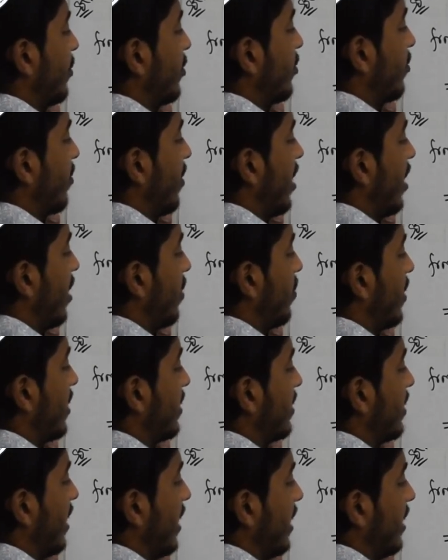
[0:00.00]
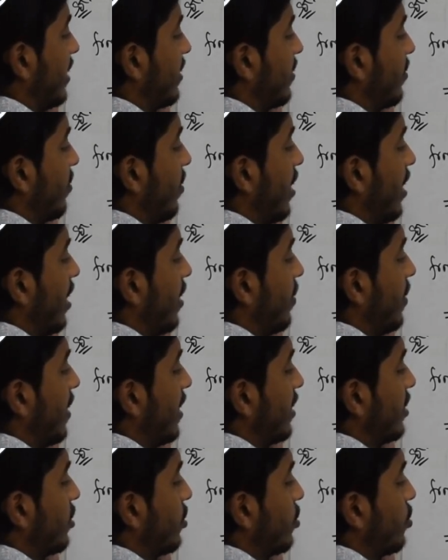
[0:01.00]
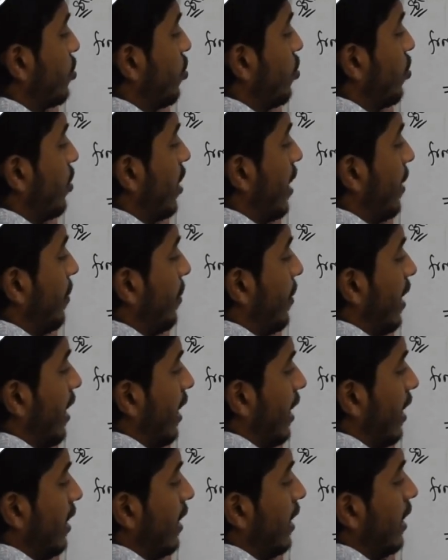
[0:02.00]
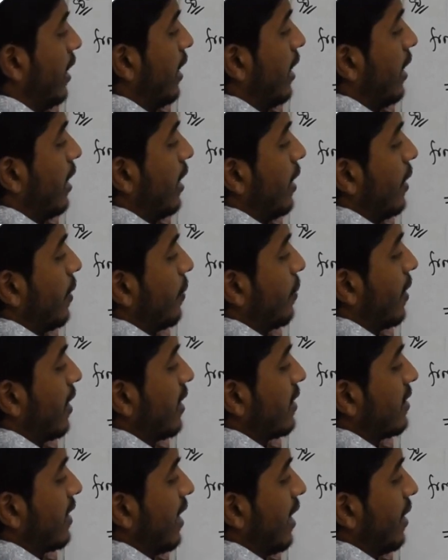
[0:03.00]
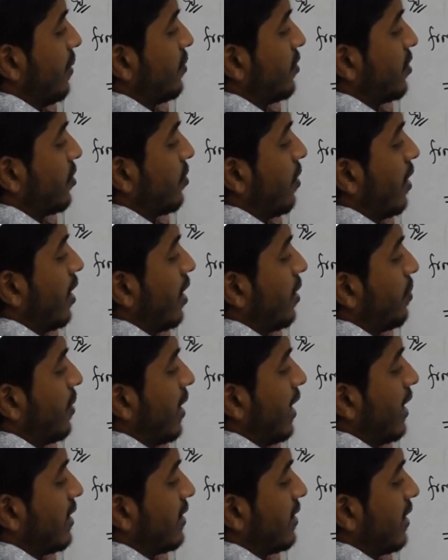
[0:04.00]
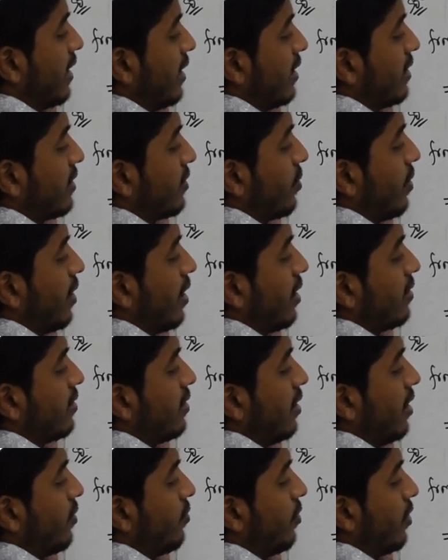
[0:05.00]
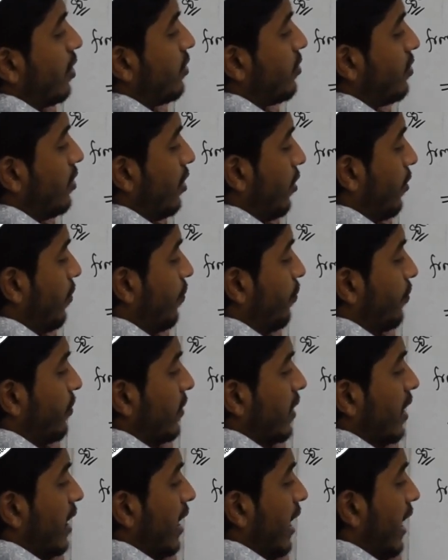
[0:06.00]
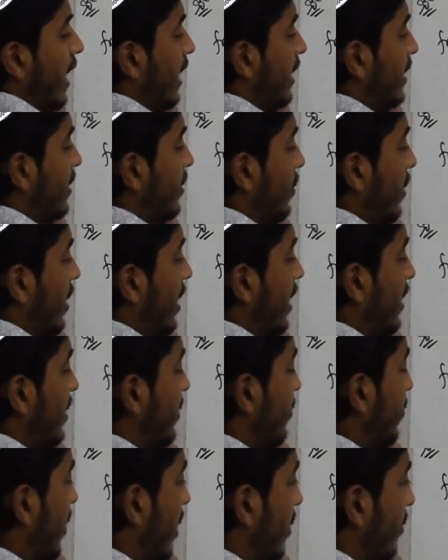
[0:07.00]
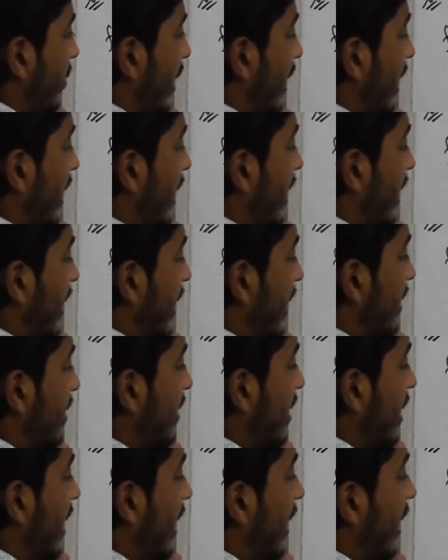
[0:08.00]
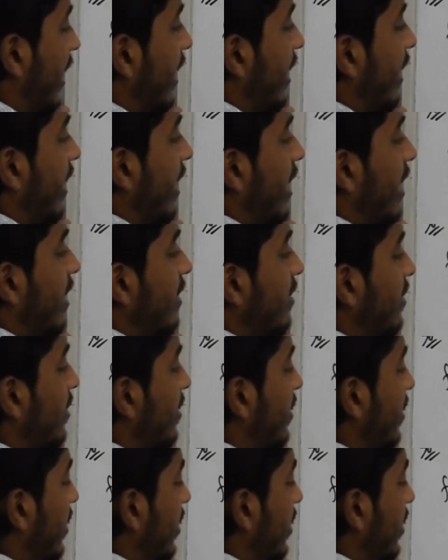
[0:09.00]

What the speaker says: square plus N square plus 2MN plus M square minus N square is equal to 0. N square N square will get cancel. I will get it as